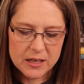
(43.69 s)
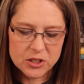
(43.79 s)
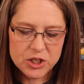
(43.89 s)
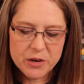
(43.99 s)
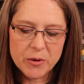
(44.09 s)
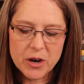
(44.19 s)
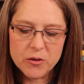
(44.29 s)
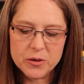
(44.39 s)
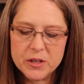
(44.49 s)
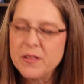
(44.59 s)
She
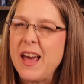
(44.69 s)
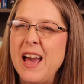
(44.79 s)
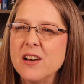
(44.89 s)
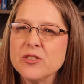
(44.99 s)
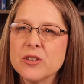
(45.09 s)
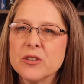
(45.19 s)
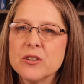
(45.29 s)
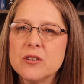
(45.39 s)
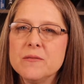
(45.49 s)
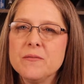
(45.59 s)
wrote The House
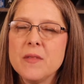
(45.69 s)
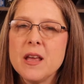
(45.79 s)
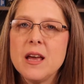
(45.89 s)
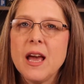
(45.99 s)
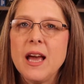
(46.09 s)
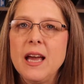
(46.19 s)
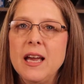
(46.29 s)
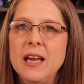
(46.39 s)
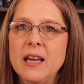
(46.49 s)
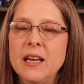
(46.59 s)
Girl,
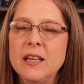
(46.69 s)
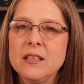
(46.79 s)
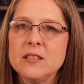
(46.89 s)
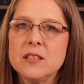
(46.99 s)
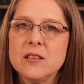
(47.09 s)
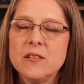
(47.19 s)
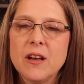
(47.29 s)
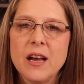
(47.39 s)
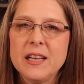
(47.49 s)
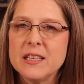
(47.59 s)
and
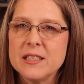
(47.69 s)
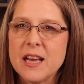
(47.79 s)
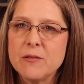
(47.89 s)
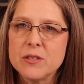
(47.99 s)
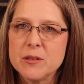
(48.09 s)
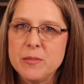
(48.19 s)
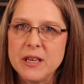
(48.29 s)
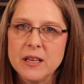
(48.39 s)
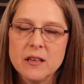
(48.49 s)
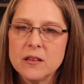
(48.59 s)
I guess that was a
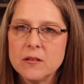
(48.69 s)
big